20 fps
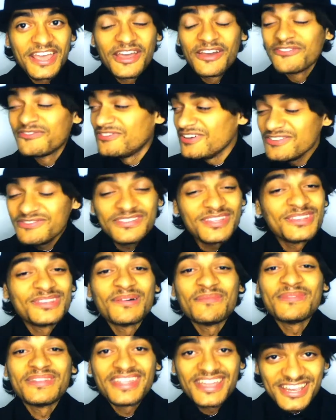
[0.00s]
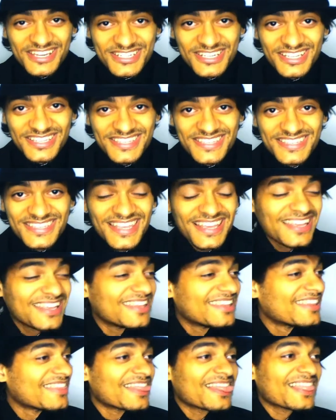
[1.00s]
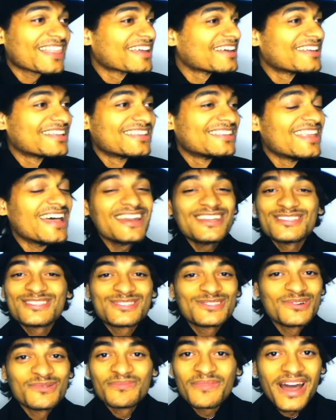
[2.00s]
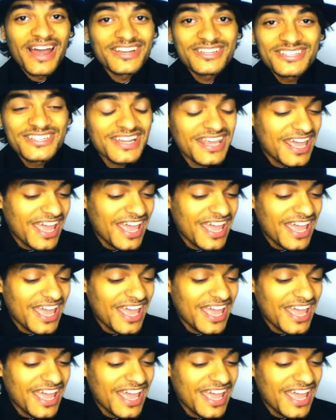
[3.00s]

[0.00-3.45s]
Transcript: 15 nominations, that is too much.